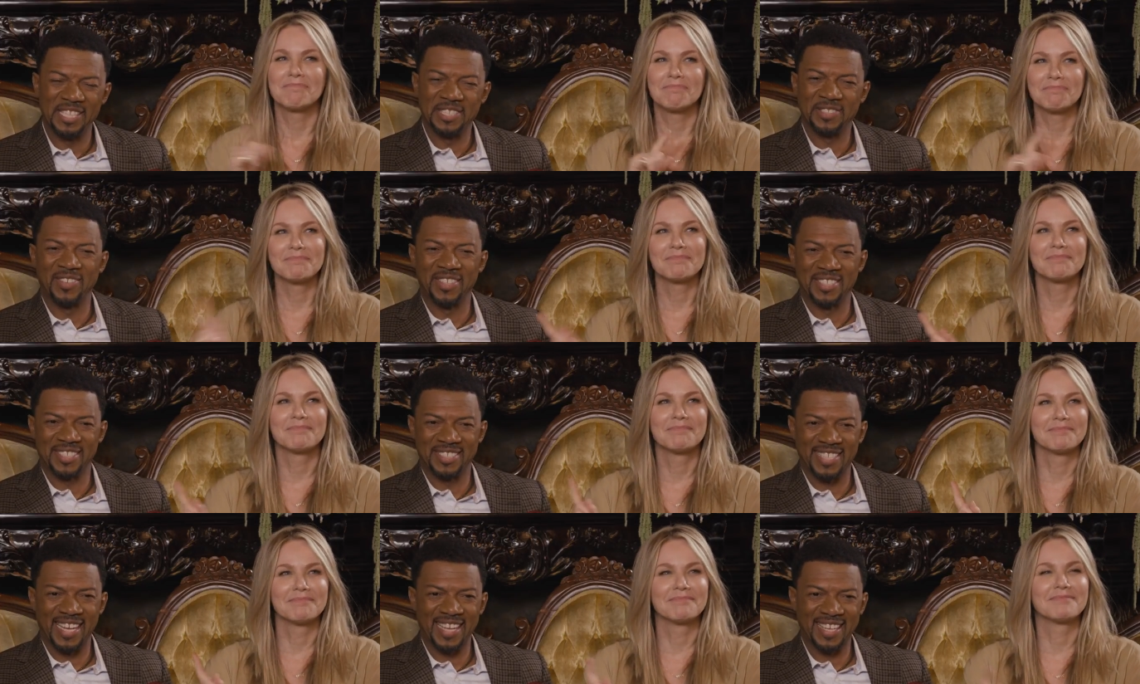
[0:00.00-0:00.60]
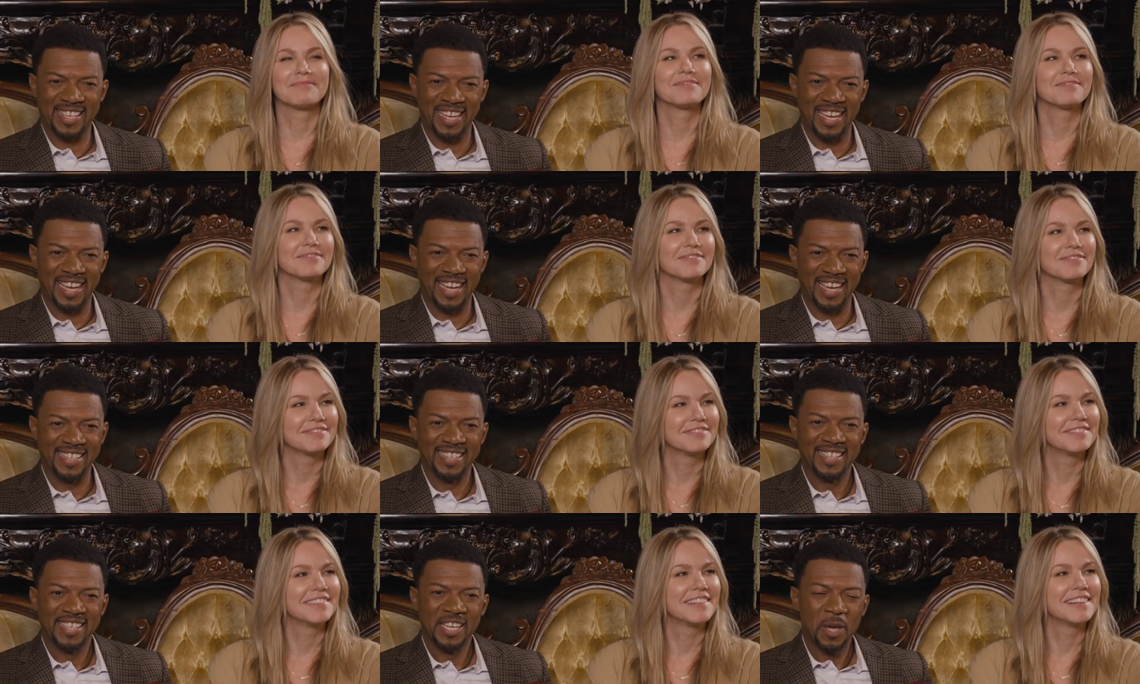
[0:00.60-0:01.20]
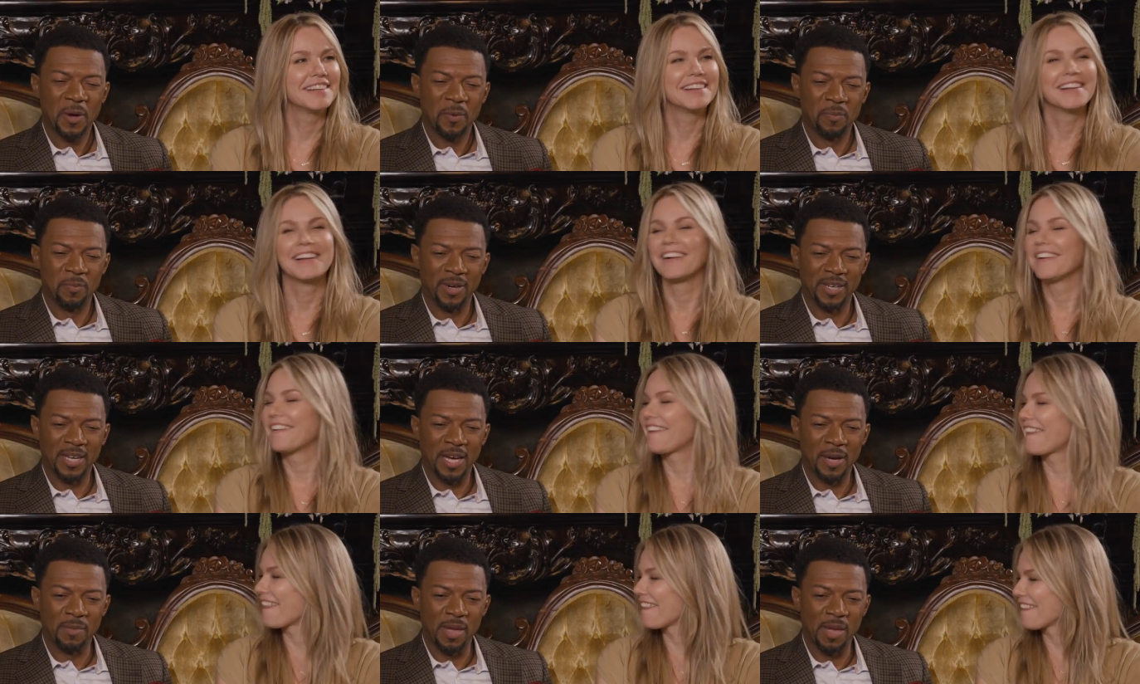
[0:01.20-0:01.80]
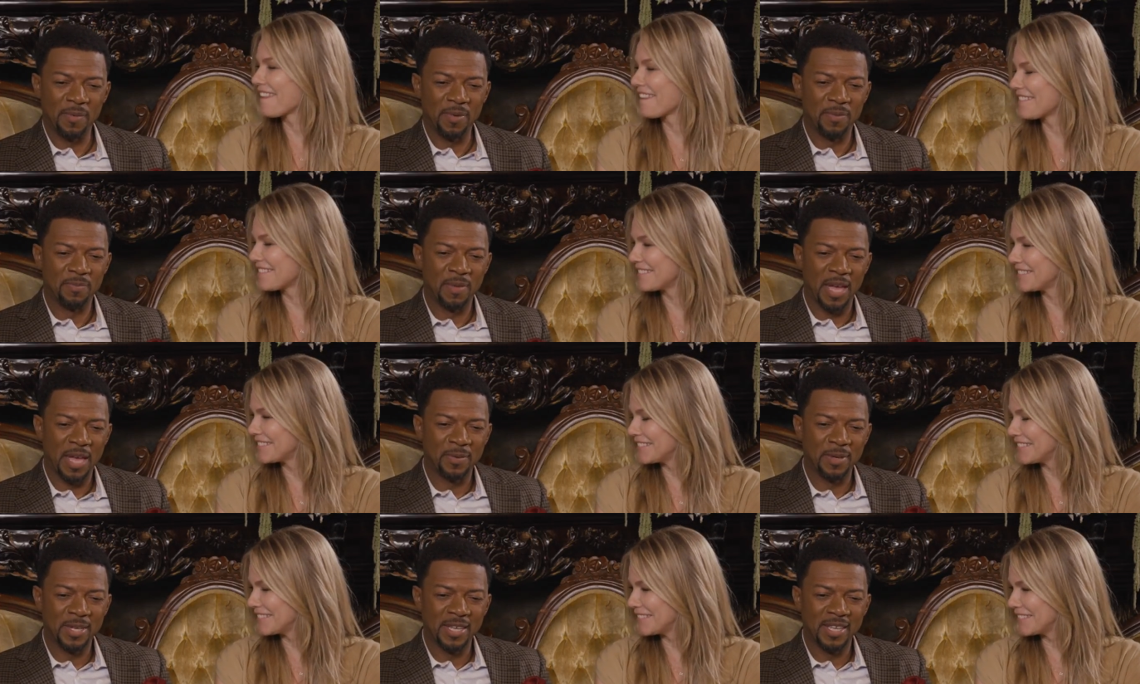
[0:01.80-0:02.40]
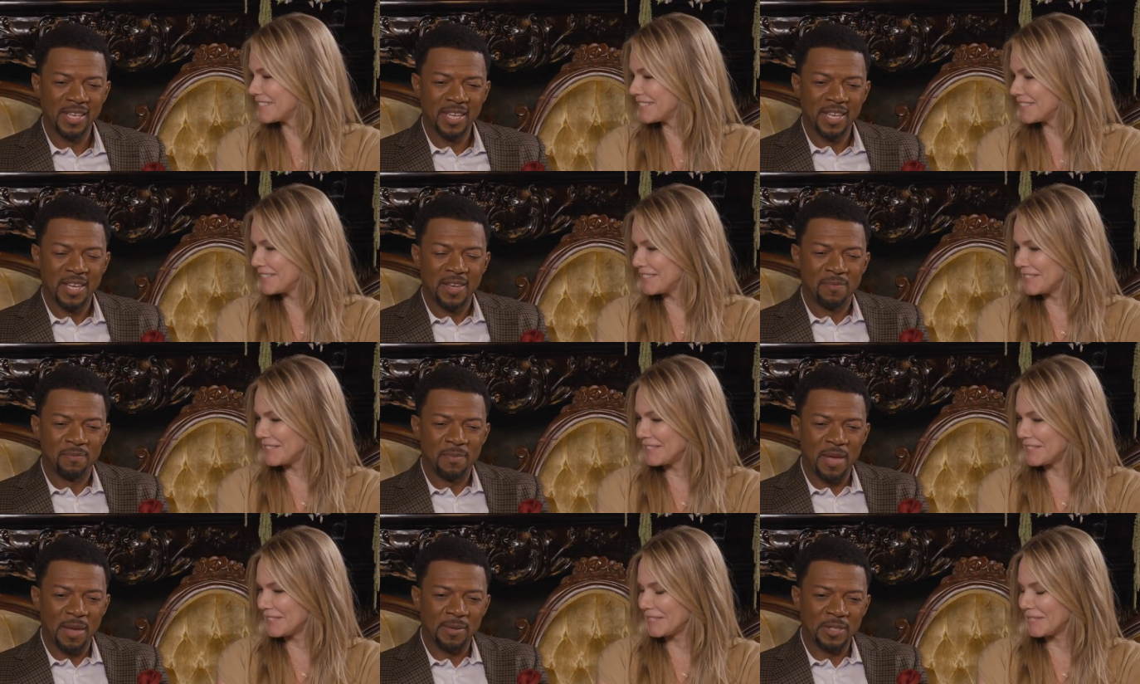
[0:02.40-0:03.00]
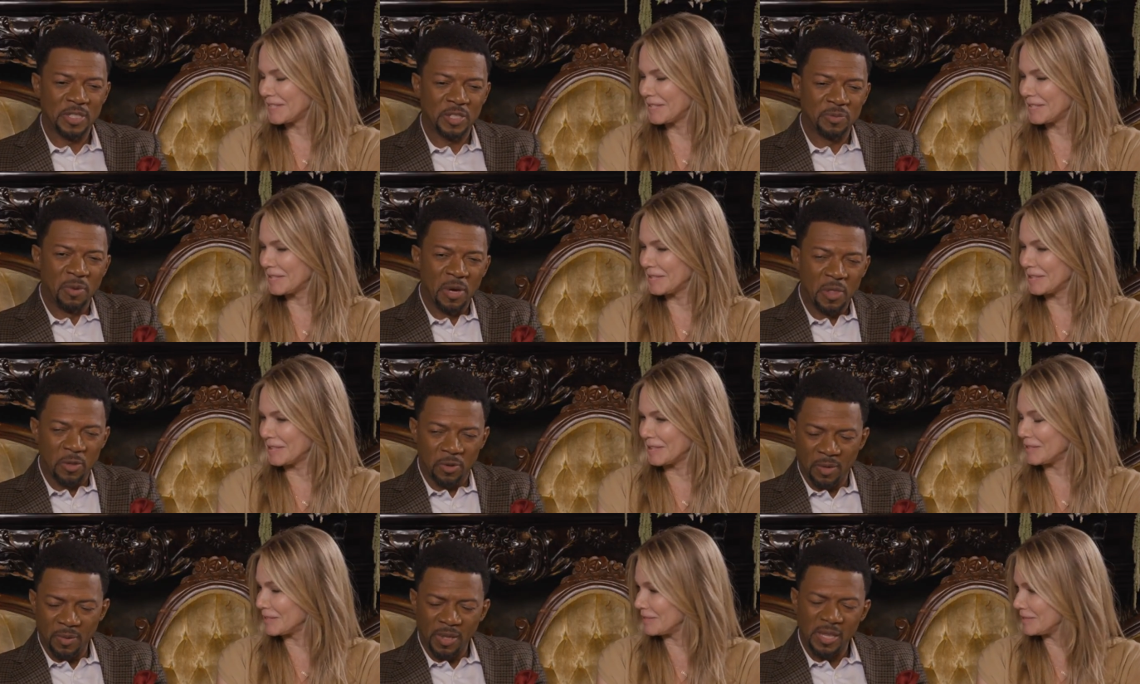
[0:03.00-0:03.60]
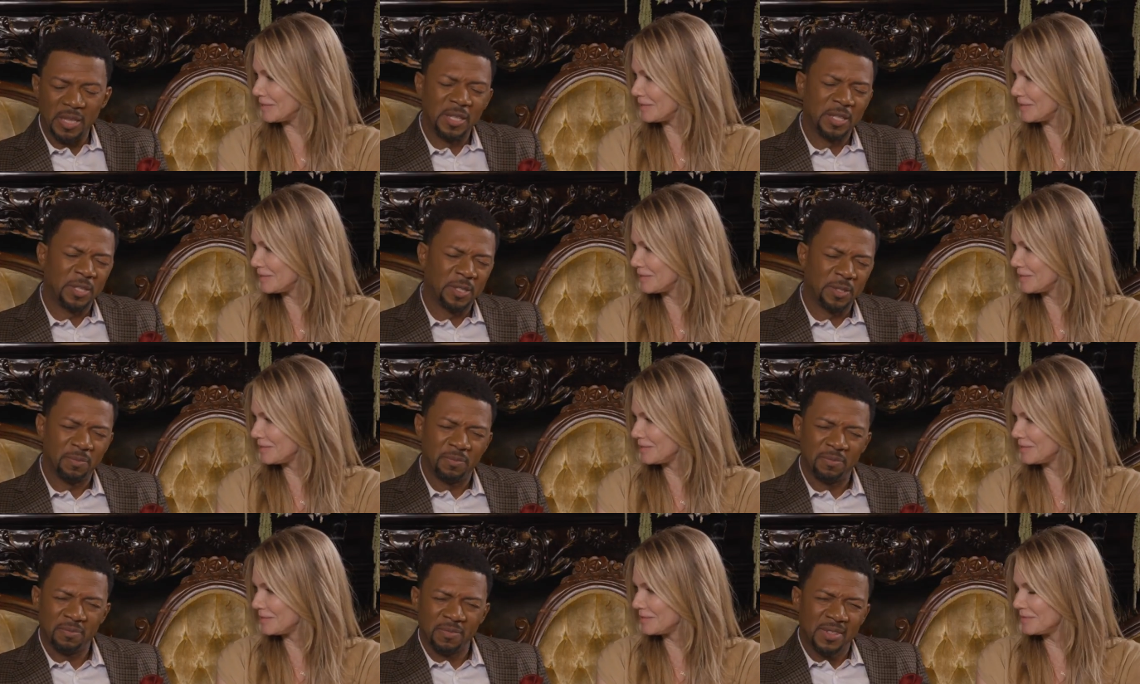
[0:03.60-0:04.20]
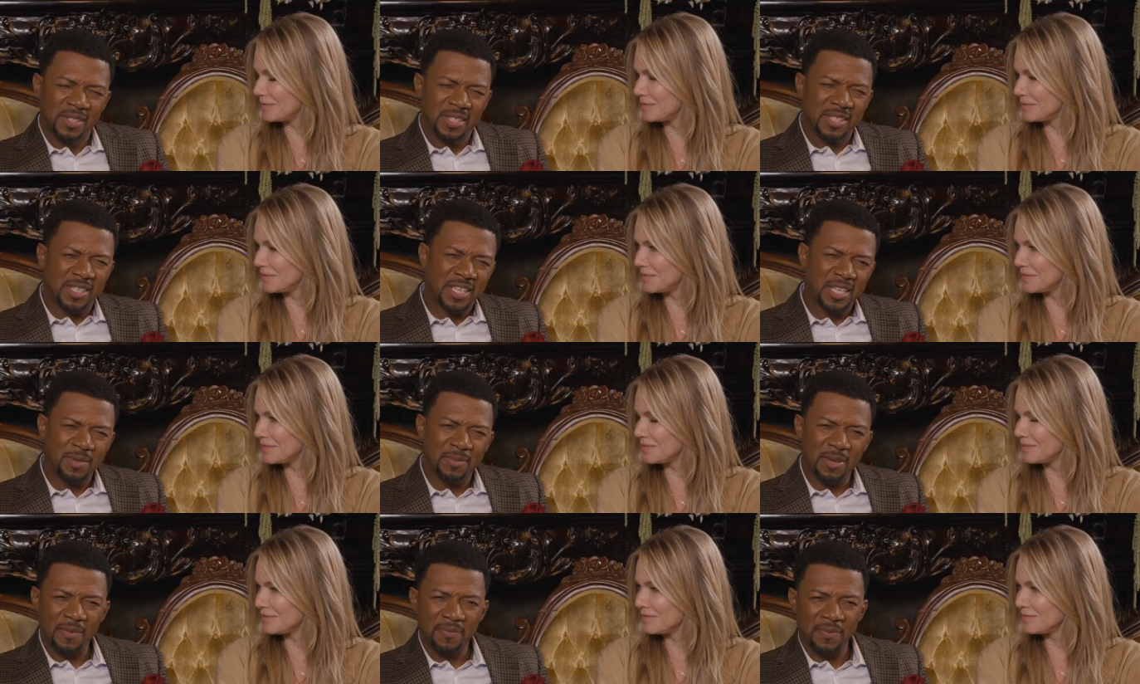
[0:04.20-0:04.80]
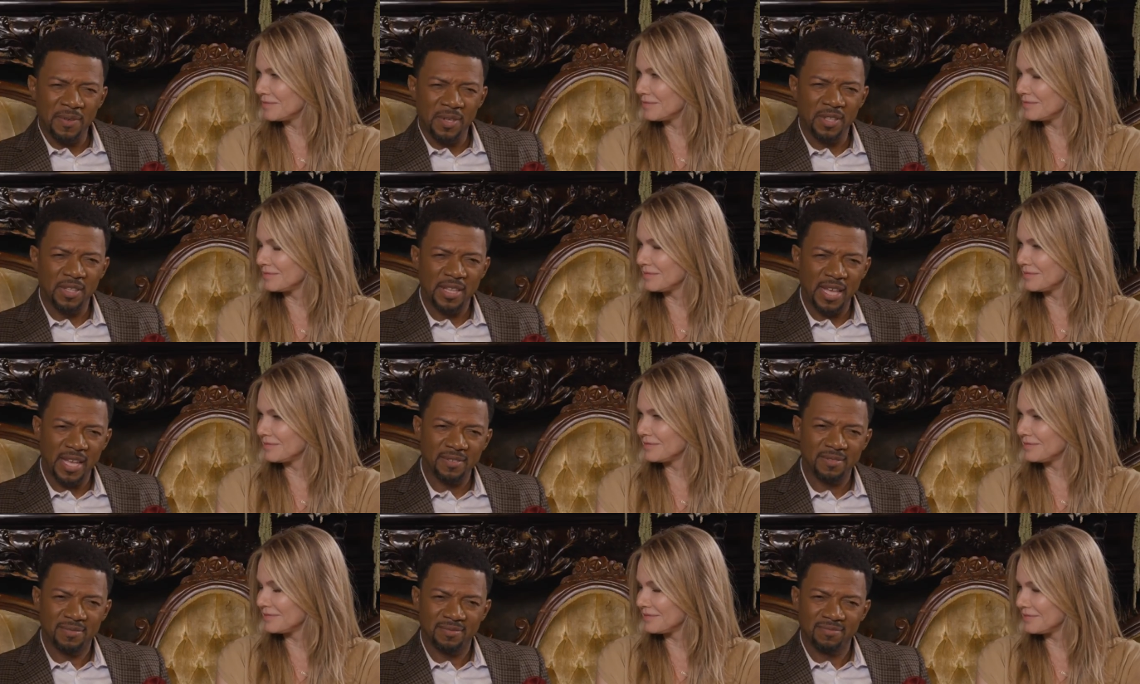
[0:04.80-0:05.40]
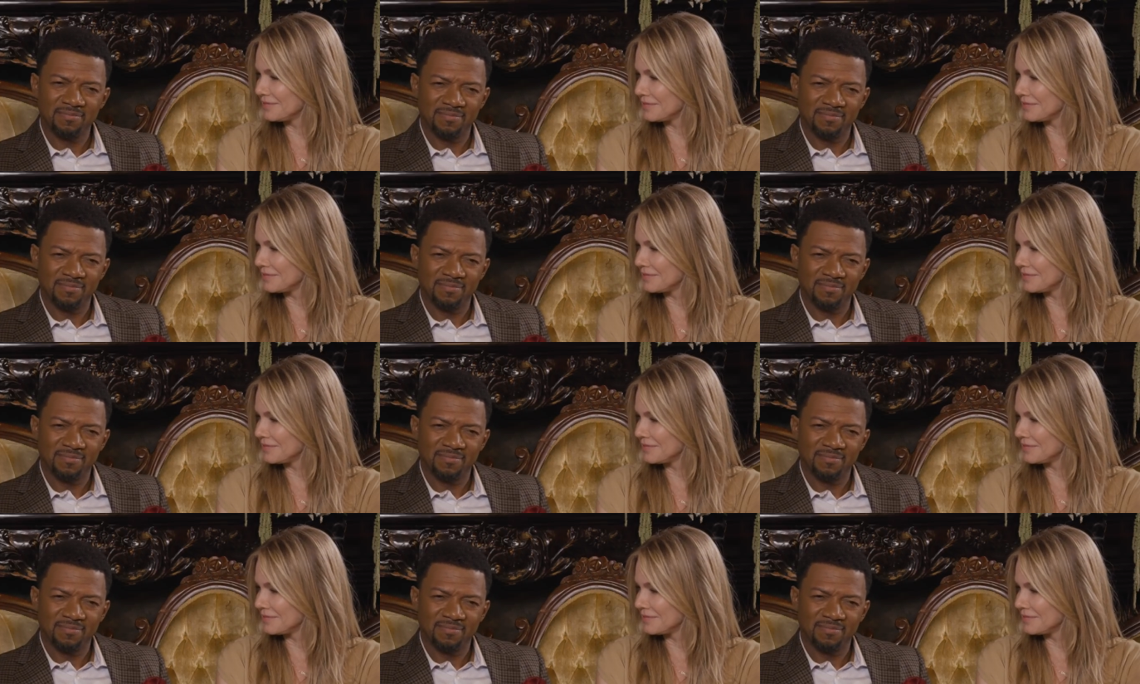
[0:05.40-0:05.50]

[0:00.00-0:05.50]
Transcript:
Speaker 1: as much as I can, but uh, maybe, maybe, maybe smothering him a little he may feel that